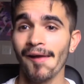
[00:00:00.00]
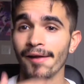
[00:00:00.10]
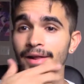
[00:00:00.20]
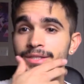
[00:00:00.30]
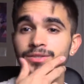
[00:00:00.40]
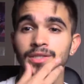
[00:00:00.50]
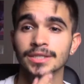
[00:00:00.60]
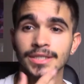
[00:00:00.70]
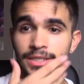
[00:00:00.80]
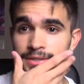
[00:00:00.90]
it's
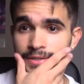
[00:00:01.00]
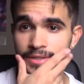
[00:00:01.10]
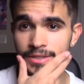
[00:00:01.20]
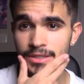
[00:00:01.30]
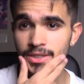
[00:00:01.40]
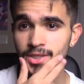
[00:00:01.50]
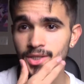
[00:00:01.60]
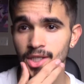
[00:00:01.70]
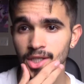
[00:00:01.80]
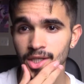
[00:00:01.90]
really
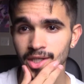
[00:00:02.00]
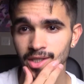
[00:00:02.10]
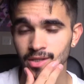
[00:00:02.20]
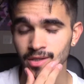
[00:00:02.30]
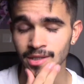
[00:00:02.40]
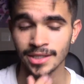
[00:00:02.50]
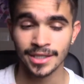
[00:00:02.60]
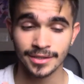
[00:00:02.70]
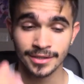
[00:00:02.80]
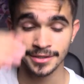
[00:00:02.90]
it's really not
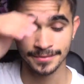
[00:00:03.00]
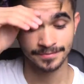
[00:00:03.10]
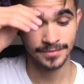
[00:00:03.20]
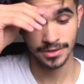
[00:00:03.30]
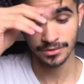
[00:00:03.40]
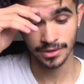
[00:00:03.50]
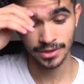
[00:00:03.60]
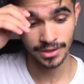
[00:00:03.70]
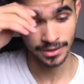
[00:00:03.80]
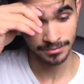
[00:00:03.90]
hard. It's
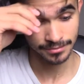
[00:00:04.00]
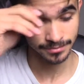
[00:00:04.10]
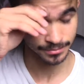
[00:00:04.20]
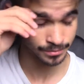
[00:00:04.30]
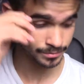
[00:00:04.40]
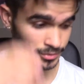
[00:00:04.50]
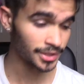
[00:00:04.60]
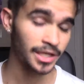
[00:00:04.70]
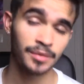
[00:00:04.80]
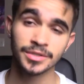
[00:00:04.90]
really pretty
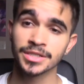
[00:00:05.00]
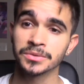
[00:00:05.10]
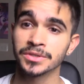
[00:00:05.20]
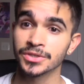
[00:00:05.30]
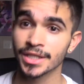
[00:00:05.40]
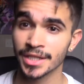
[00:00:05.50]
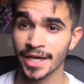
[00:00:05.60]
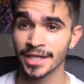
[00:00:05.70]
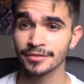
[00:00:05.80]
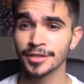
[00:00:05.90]
damn easy once you get the
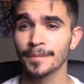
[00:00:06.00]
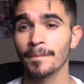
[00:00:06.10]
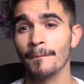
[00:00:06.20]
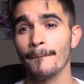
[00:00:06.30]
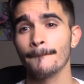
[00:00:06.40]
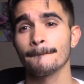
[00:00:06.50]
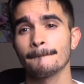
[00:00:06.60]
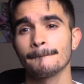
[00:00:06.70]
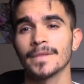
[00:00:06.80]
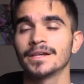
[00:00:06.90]
hang of it.
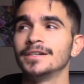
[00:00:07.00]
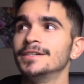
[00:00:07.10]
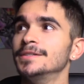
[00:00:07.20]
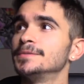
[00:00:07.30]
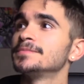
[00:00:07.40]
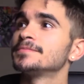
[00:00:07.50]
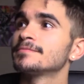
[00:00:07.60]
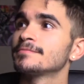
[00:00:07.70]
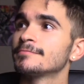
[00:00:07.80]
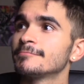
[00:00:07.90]
Um,
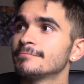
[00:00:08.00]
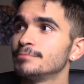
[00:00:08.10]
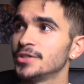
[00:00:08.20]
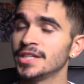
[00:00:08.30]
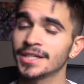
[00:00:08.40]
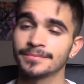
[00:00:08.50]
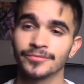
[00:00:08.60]
but yeah,